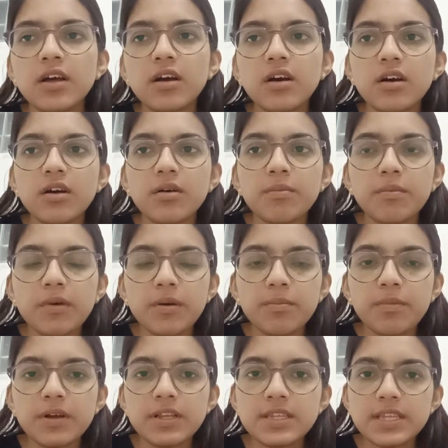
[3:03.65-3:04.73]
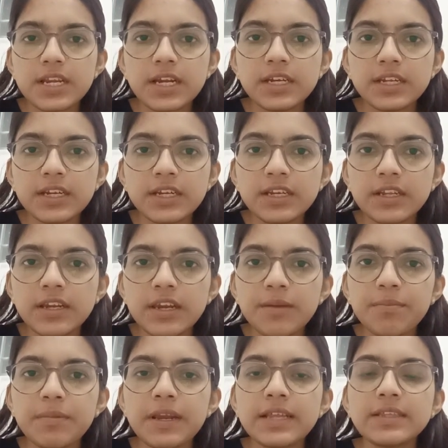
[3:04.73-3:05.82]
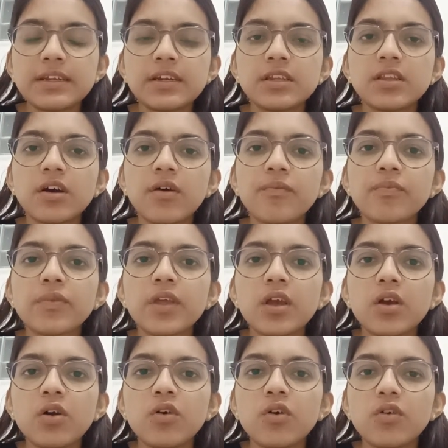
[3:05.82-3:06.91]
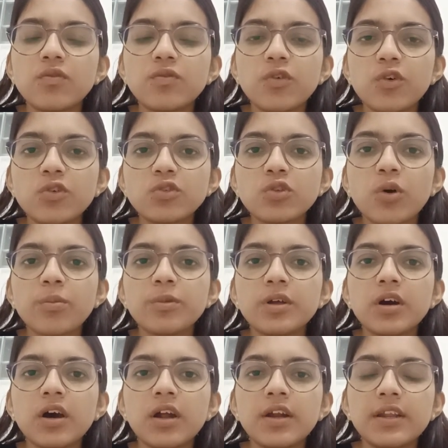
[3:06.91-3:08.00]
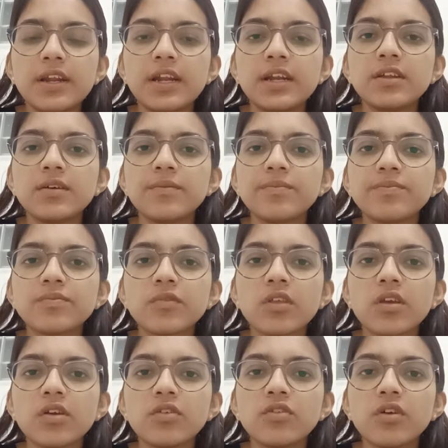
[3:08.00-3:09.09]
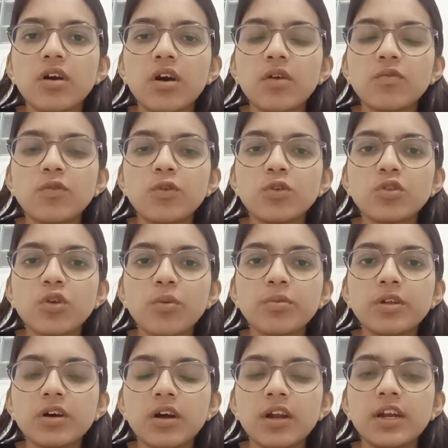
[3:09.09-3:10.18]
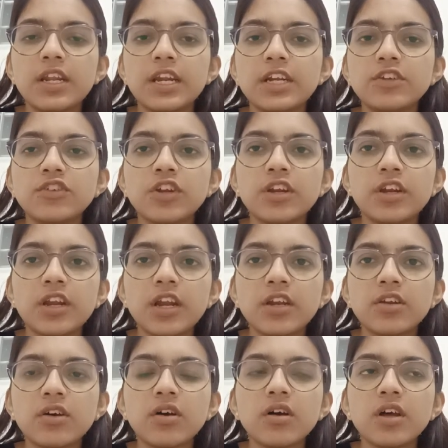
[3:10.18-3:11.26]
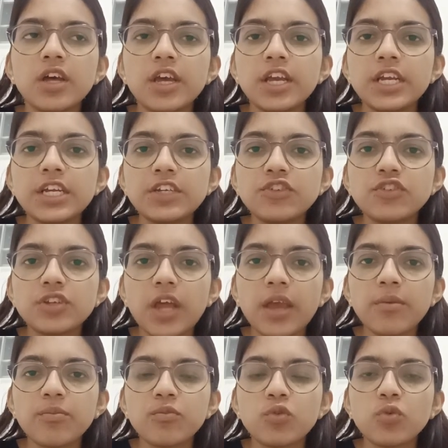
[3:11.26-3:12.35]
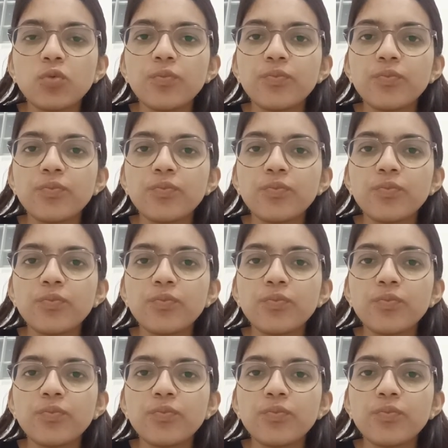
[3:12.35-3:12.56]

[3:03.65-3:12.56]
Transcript: it represents the force of the heart rate force of the heart rate generate each time to